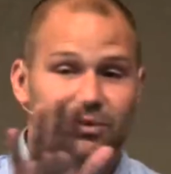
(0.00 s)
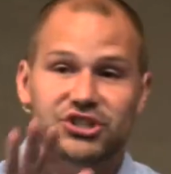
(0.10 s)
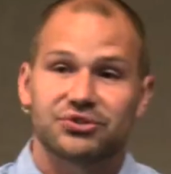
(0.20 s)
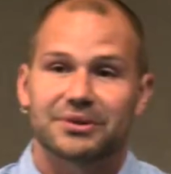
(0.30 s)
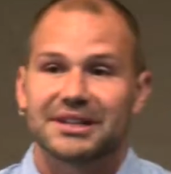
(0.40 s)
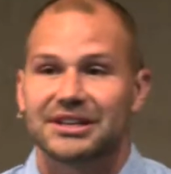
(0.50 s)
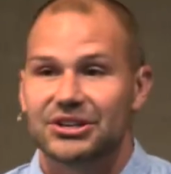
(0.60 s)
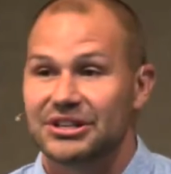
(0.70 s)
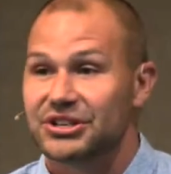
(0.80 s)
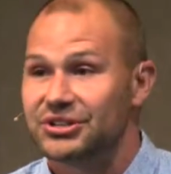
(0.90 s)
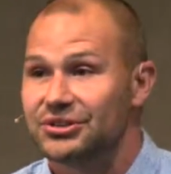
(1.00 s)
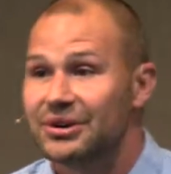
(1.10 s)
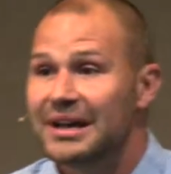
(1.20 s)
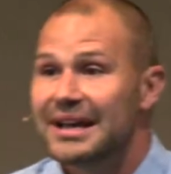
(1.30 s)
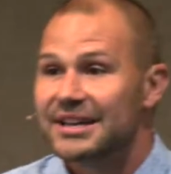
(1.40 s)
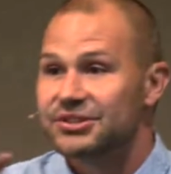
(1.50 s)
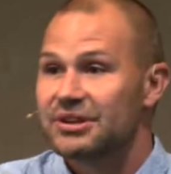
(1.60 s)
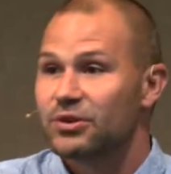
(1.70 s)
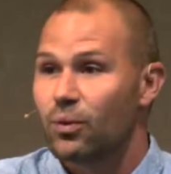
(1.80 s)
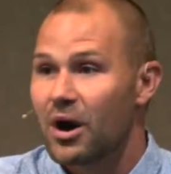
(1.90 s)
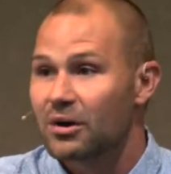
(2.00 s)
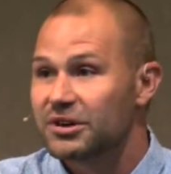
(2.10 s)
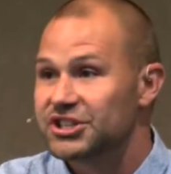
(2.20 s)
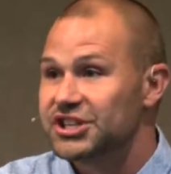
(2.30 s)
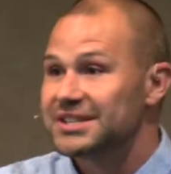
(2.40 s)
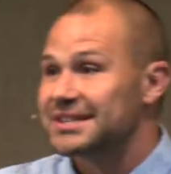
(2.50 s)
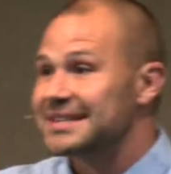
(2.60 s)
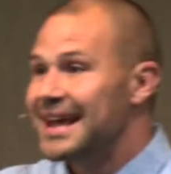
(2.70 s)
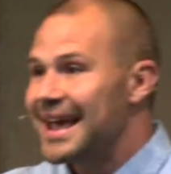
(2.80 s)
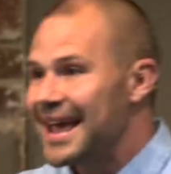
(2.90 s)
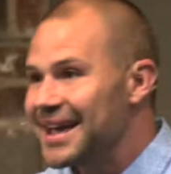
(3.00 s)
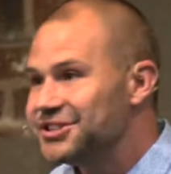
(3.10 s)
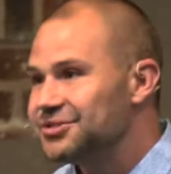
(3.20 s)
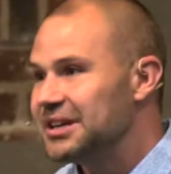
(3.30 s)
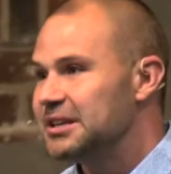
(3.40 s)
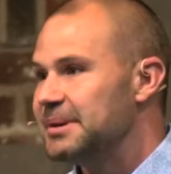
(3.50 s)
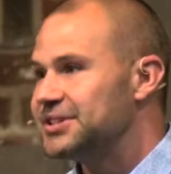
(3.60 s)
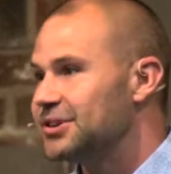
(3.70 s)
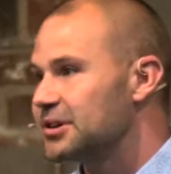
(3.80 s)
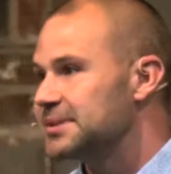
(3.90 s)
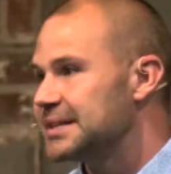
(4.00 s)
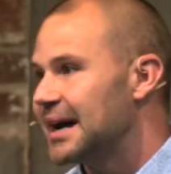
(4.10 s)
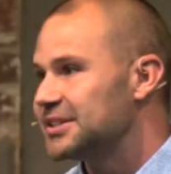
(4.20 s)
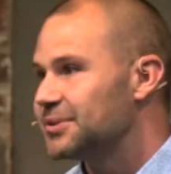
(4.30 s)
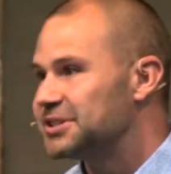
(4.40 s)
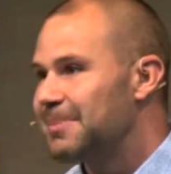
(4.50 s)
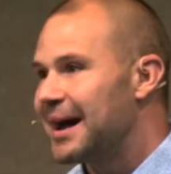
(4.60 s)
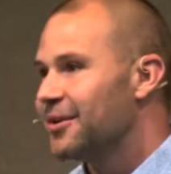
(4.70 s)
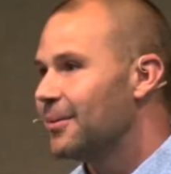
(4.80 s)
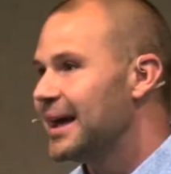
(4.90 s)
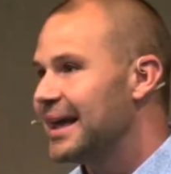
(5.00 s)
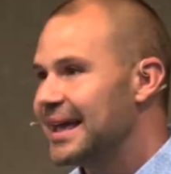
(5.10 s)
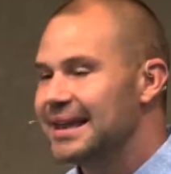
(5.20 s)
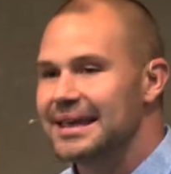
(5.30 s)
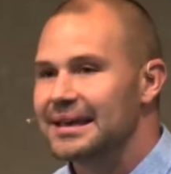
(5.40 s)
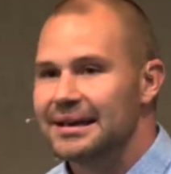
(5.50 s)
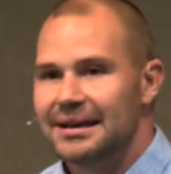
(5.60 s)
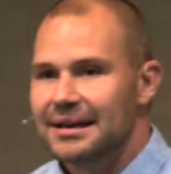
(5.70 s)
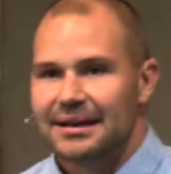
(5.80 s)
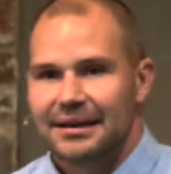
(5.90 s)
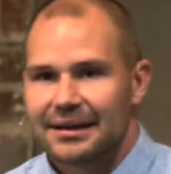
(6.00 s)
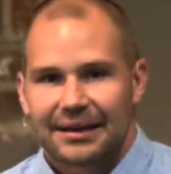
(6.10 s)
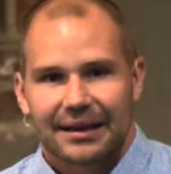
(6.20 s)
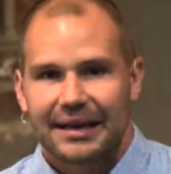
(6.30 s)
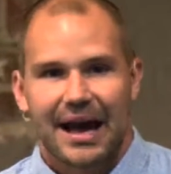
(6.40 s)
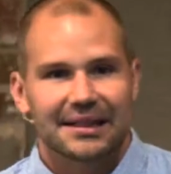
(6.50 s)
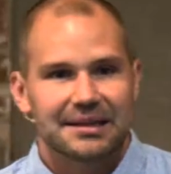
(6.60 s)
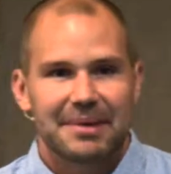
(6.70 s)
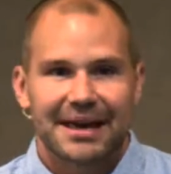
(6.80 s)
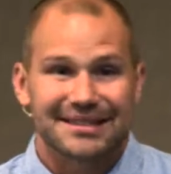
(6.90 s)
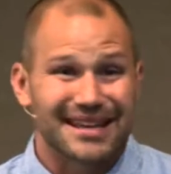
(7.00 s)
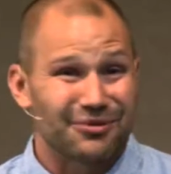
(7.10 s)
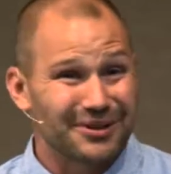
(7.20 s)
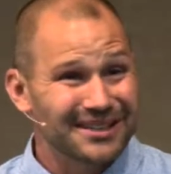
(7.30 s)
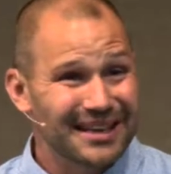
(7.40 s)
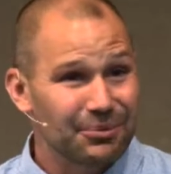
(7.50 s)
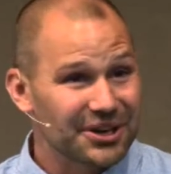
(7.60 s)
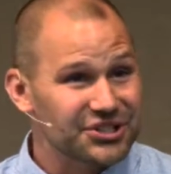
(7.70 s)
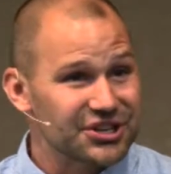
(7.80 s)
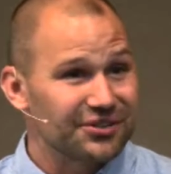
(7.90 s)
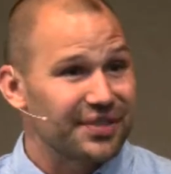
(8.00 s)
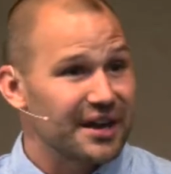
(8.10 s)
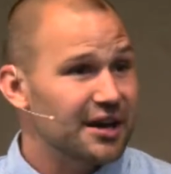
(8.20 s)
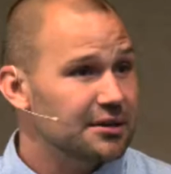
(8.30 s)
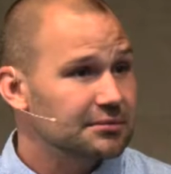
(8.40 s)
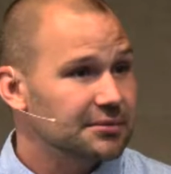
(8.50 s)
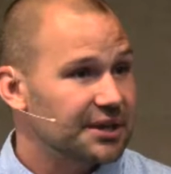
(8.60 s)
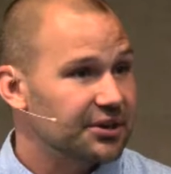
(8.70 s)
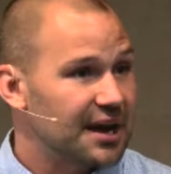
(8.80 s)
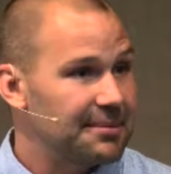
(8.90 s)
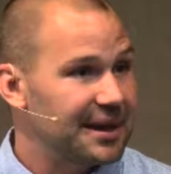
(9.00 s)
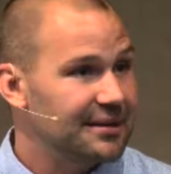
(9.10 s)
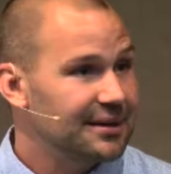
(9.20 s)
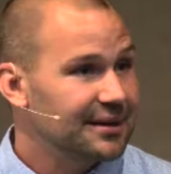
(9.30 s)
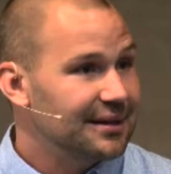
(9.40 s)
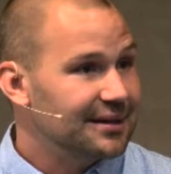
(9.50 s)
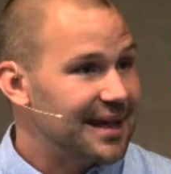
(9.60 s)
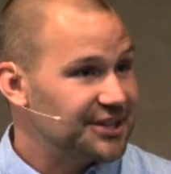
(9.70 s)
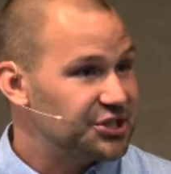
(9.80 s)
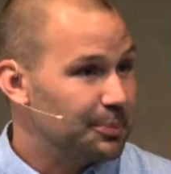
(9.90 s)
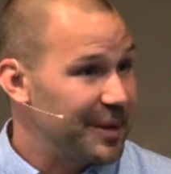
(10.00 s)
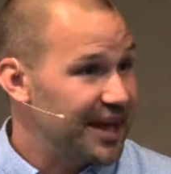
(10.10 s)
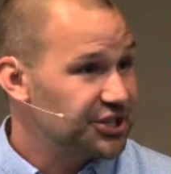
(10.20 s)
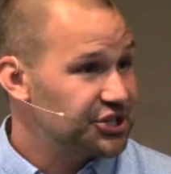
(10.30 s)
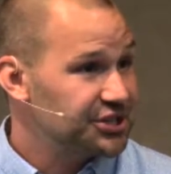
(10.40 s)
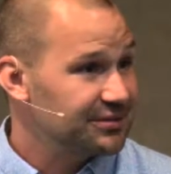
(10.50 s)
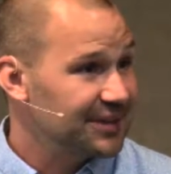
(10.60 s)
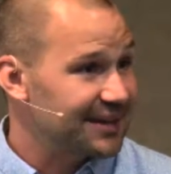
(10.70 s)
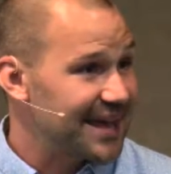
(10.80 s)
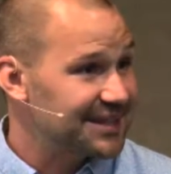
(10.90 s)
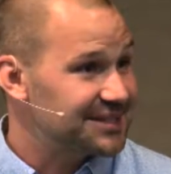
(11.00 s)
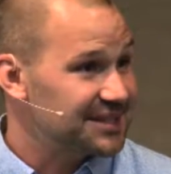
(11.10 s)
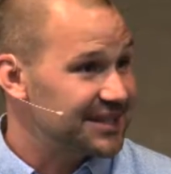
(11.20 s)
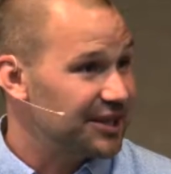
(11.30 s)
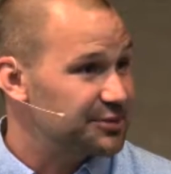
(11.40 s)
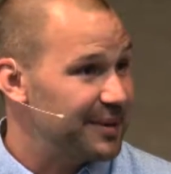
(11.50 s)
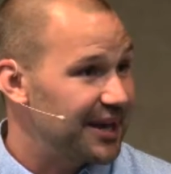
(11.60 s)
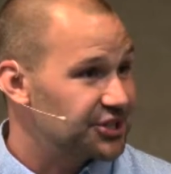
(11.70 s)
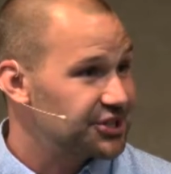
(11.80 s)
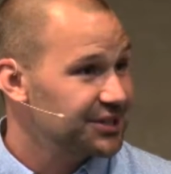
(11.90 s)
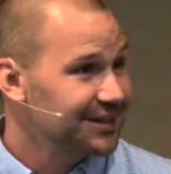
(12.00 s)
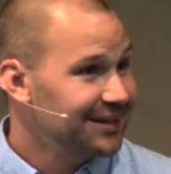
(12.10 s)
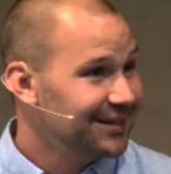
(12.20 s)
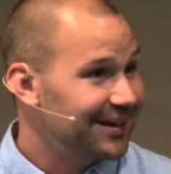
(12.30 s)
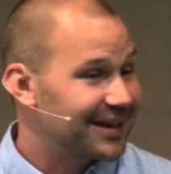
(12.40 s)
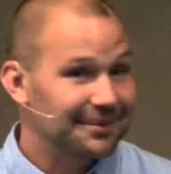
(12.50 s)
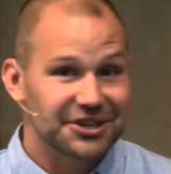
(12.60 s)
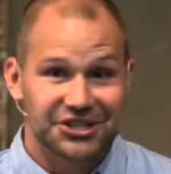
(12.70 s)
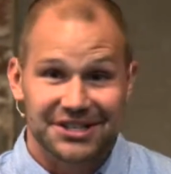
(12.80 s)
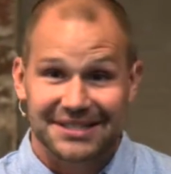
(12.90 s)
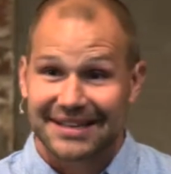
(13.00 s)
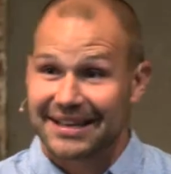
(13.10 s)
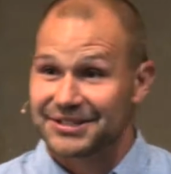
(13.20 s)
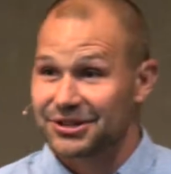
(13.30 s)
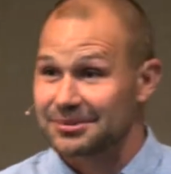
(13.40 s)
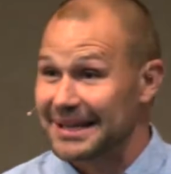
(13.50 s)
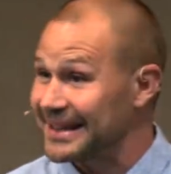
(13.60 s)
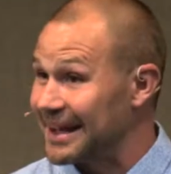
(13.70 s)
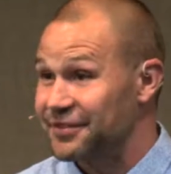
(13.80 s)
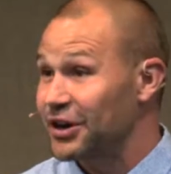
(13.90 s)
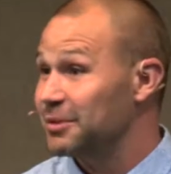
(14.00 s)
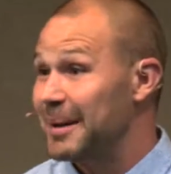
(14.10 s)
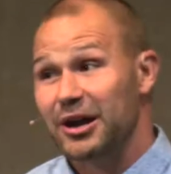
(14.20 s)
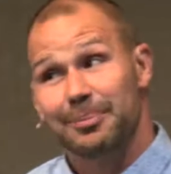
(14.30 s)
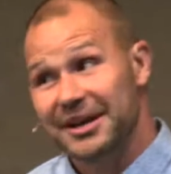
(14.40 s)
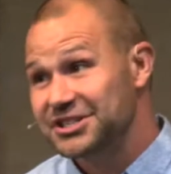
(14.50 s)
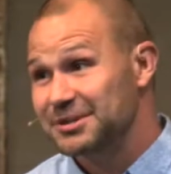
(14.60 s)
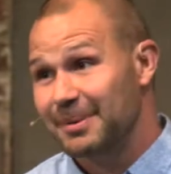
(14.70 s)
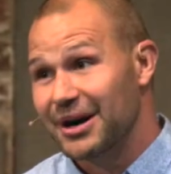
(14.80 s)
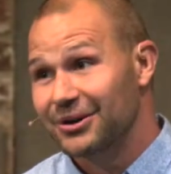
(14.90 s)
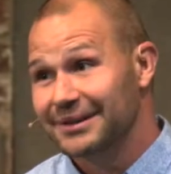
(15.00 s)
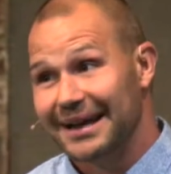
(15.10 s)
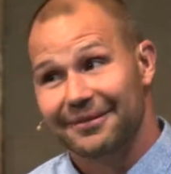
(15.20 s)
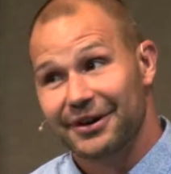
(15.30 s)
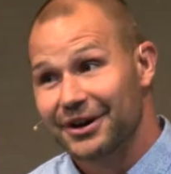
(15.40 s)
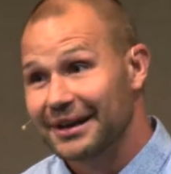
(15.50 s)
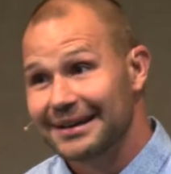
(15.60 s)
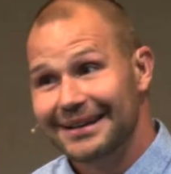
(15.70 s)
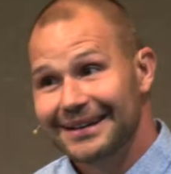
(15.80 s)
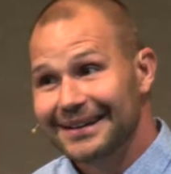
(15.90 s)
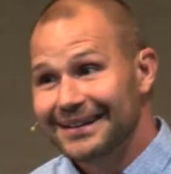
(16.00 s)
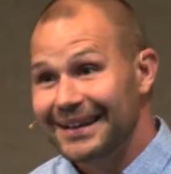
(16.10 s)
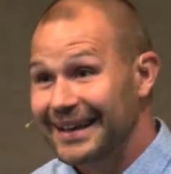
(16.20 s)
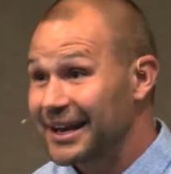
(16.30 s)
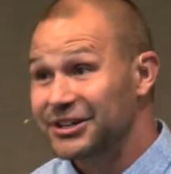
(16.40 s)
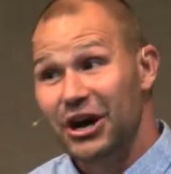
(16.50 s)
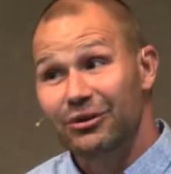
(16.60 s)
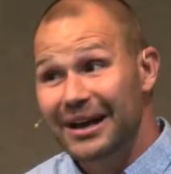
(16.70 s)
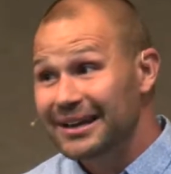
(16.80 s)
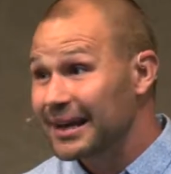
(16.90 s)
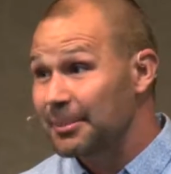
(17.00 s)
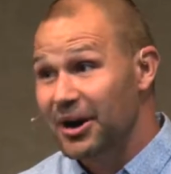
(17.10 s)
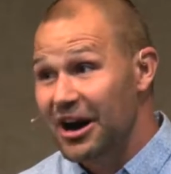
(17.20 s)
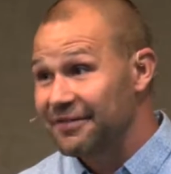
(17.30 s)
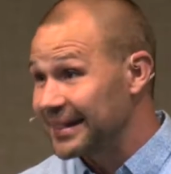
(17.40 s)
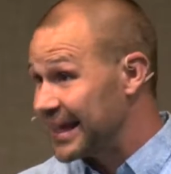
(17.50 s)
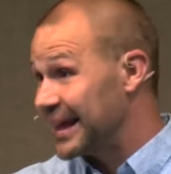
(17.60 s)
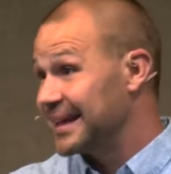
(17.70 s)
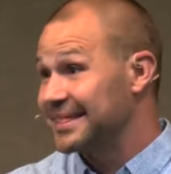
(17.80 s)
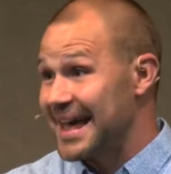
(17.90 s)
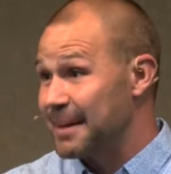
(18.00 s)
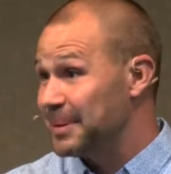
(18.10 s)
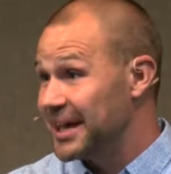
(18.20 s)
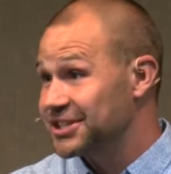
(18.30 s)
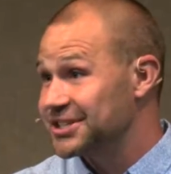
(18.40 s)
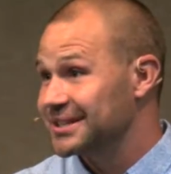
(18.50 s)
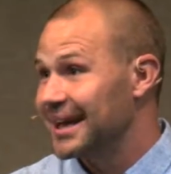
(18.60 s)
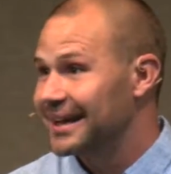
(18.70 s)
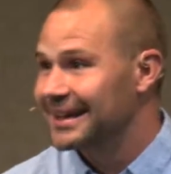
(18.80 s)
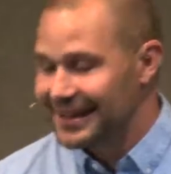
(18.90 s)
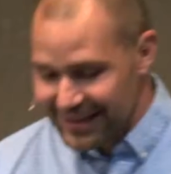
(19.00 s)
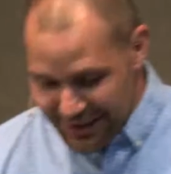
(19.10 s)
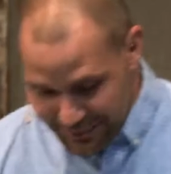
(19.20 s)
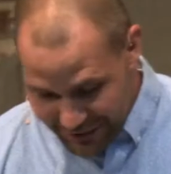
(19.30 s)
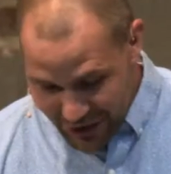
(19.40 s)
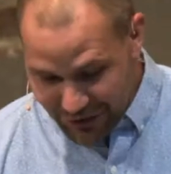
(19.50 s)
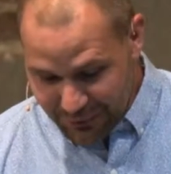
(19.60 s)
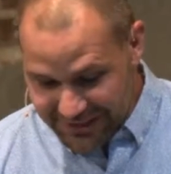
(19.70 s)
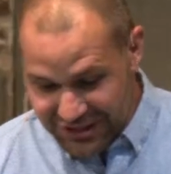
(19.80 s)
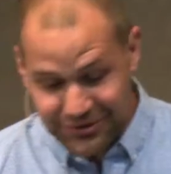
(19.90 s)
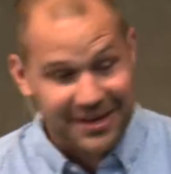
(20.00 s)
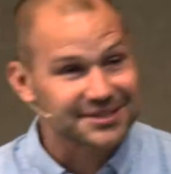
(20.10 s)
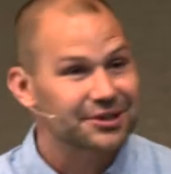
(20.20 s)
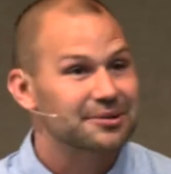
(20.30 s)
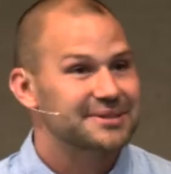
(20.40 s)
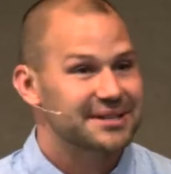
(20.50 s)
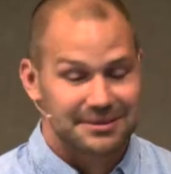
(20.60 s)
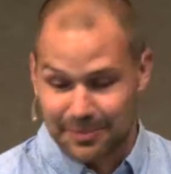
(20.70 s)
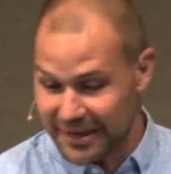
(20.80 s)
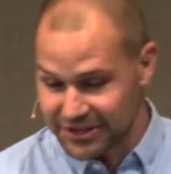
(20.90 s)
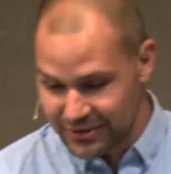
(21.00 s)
What you really need to do is you need to walk with Jesus, and you need to be circumcised, which, by the way, any godly man is like, really? We're going to start there? Like, you're coming, that's your pitch? Like, that's the sales pitch. Like, come to Jesus and get circumcised. Like, I've heard better pitches, bro. Like, I've heard, like, get a donut and a cup of coffee. Like, can I get that pitch? Like, we're going with the straight circumcision pitch.